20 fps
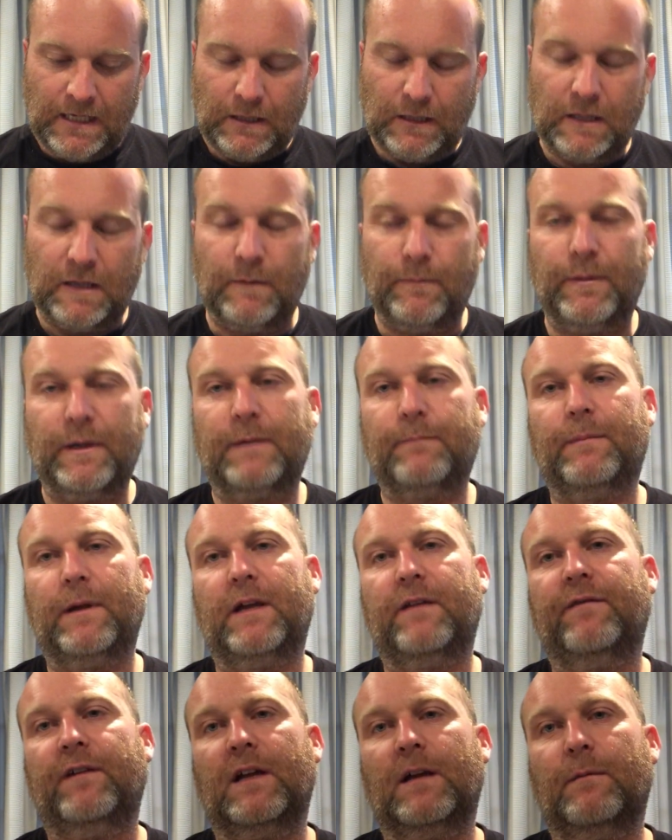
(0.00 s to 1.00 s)
the
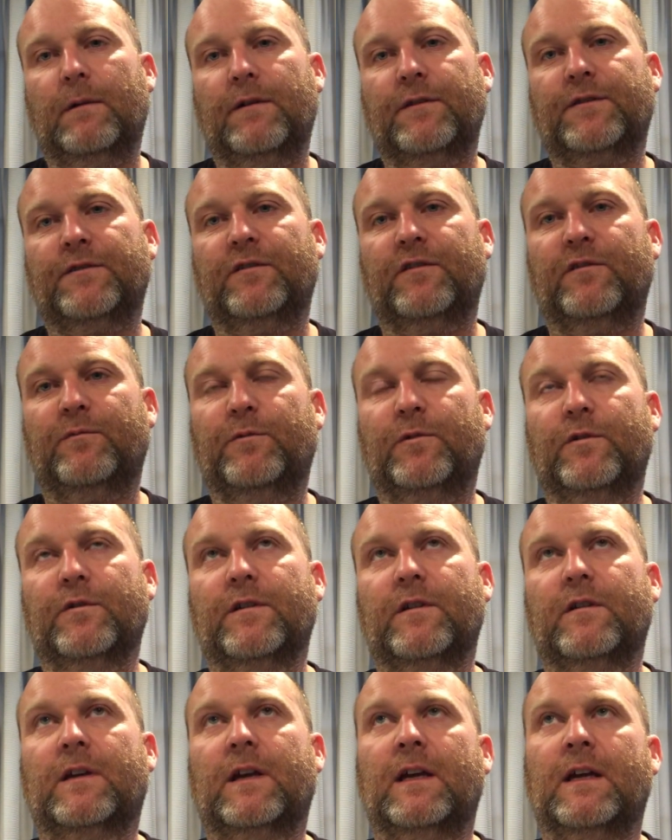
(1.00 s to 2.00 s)
big thing about
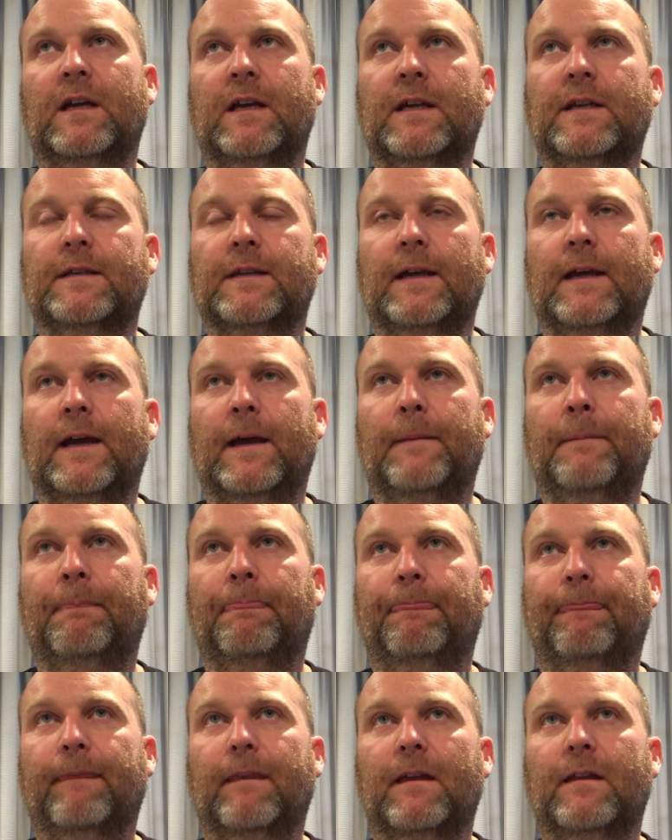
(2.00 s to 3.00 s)
surfboards, okay, is
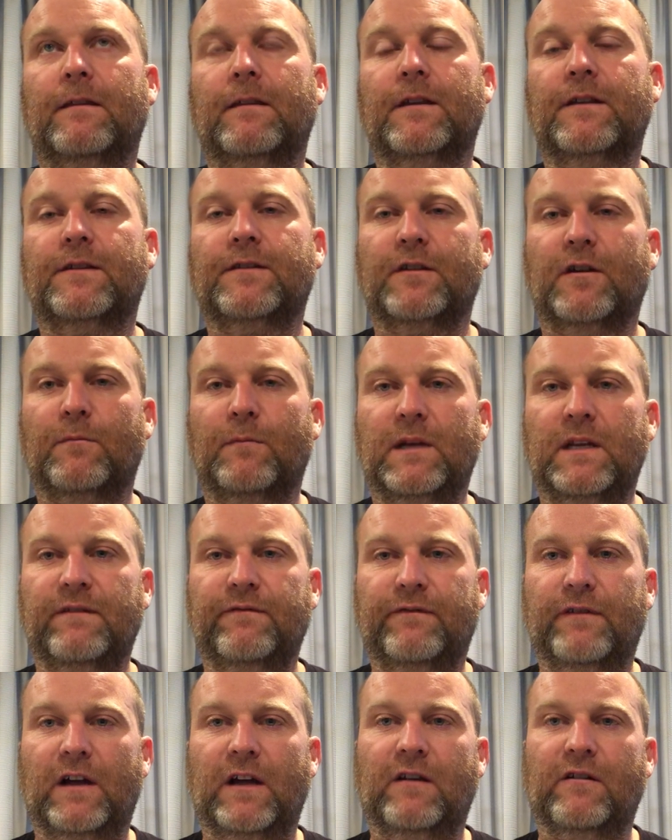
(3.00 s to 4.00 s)
there's so many
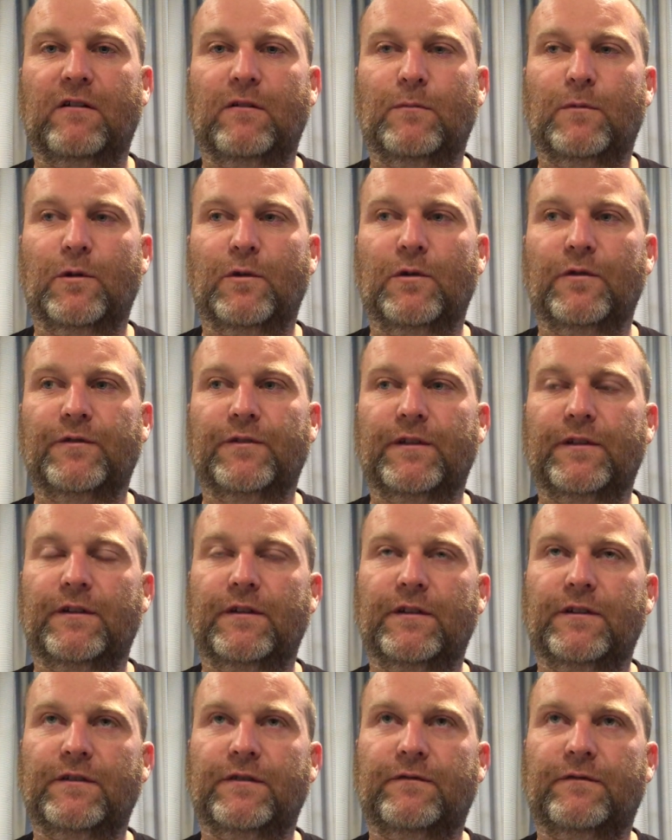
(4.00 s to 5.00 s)
variables that
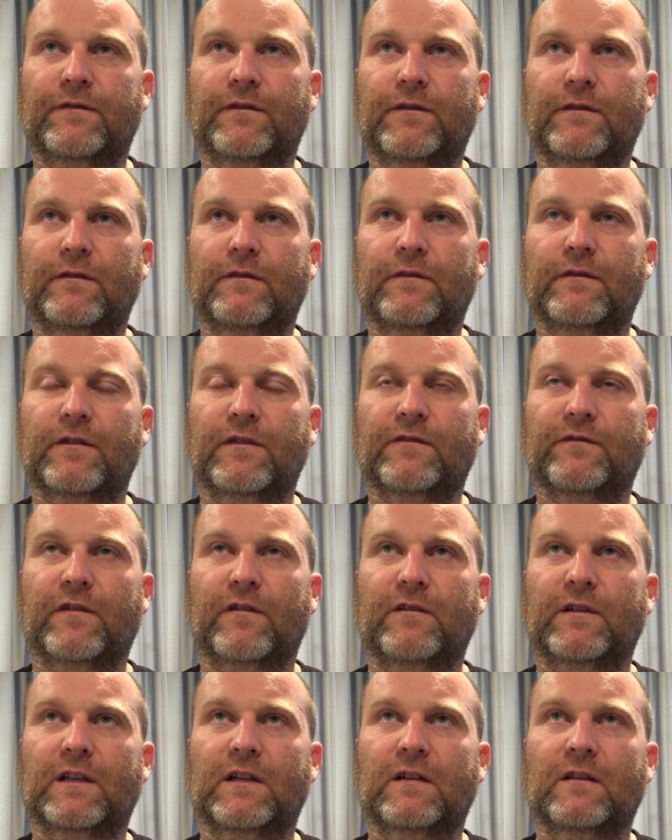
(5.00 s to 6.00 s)
there's
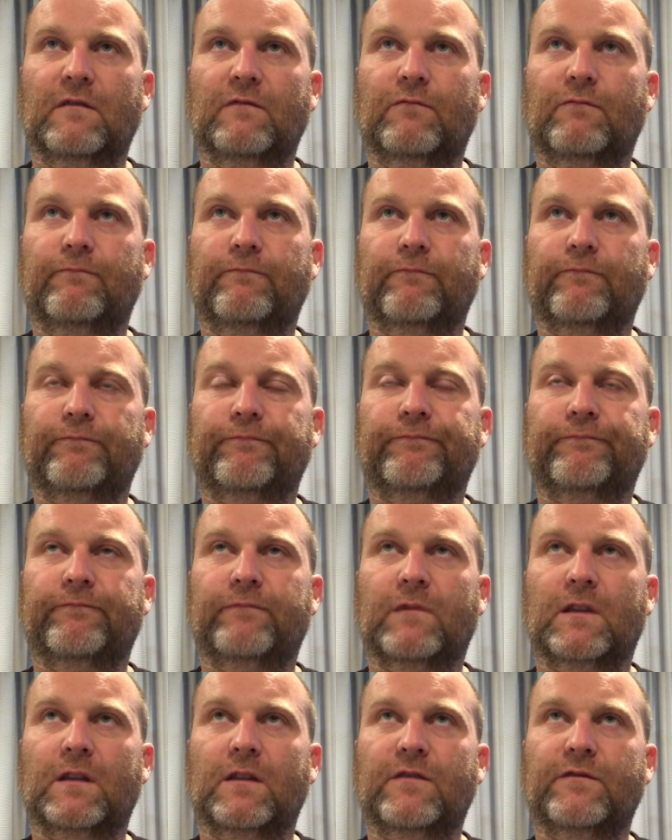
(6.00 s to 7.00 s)
very little
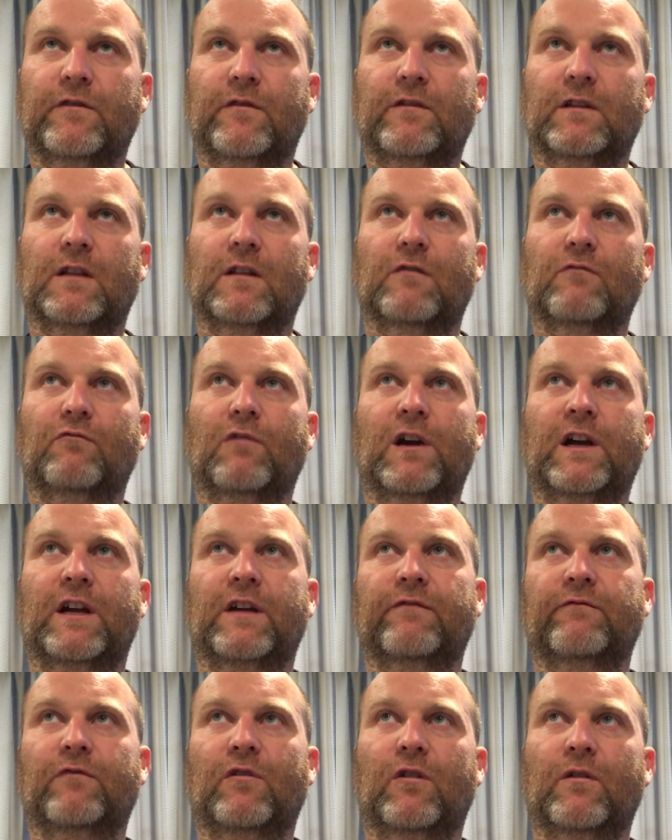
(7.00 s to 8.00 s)
right
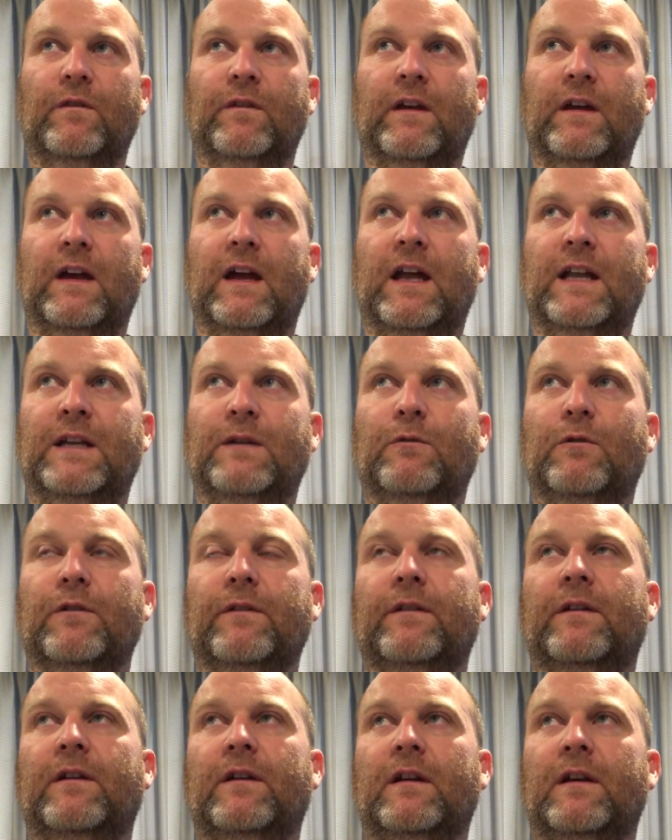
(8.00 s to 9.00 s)
and wrong that
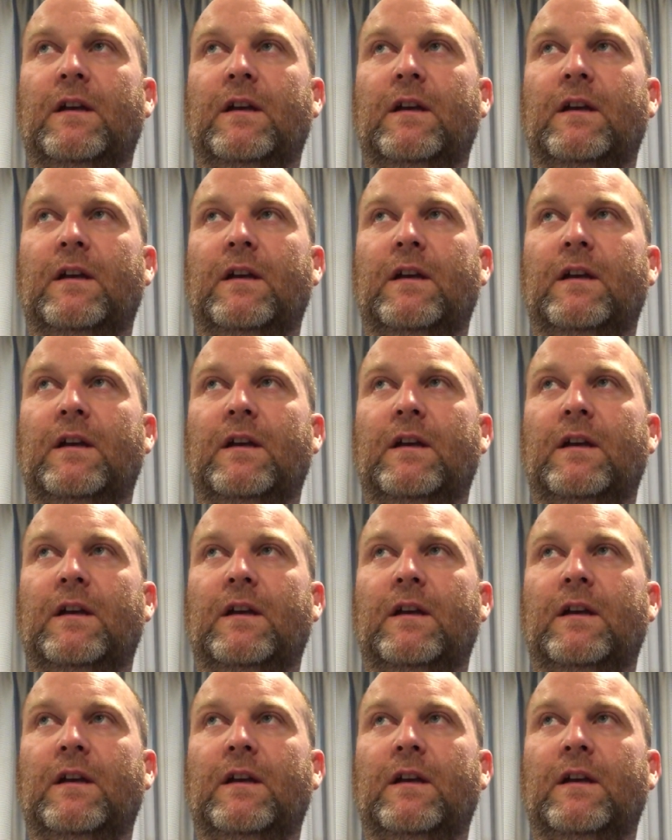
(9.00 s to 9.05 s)
anyone